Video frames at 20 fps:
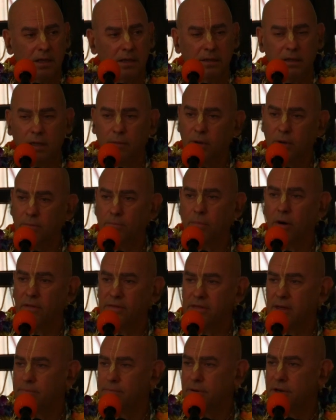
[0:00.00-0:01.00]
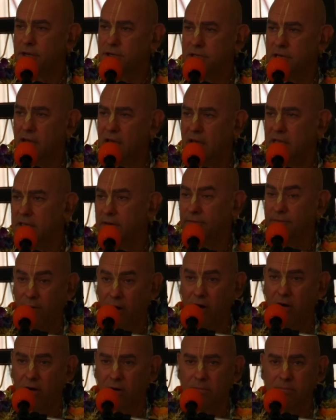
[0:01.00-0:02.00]
They will both appreciate the
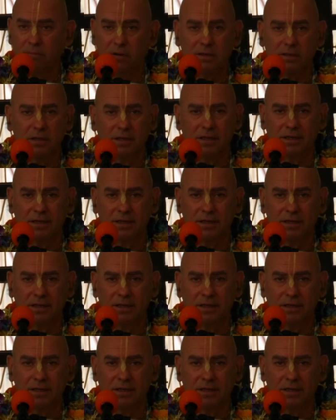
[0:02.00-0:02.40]
form,